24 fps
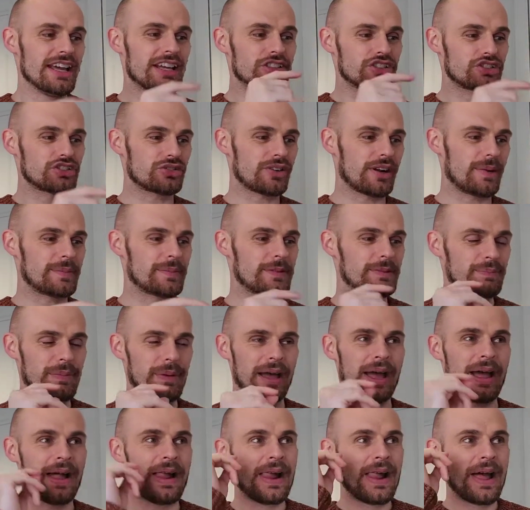strips,
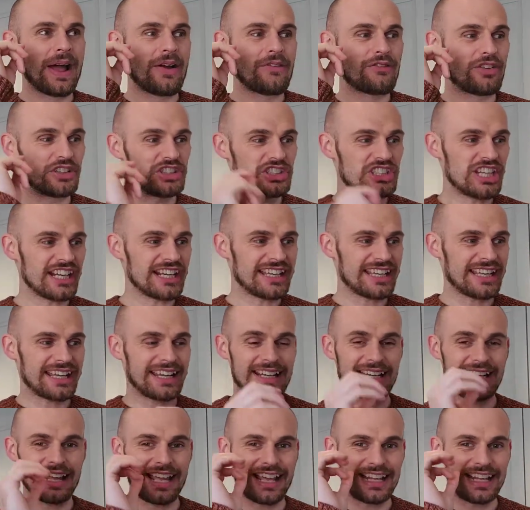but for chicken,